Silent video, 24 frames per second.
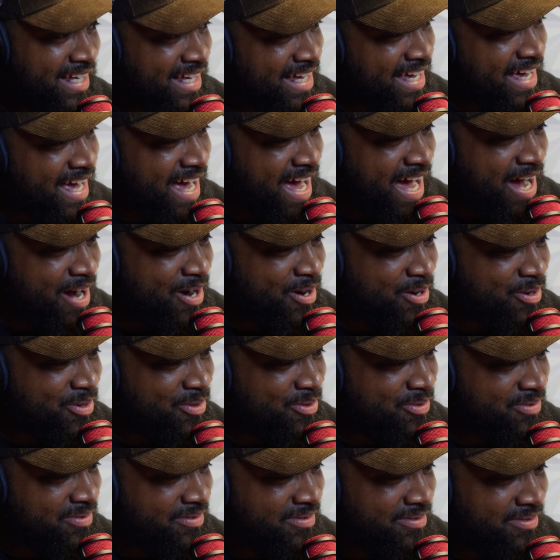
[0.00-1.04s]
how
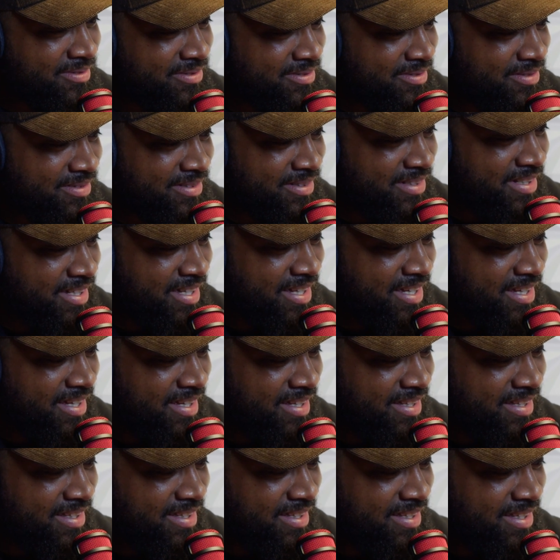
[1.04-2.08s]

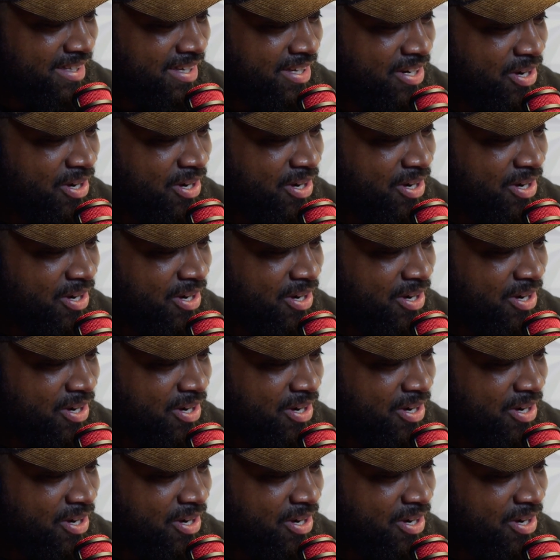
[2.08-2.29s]
you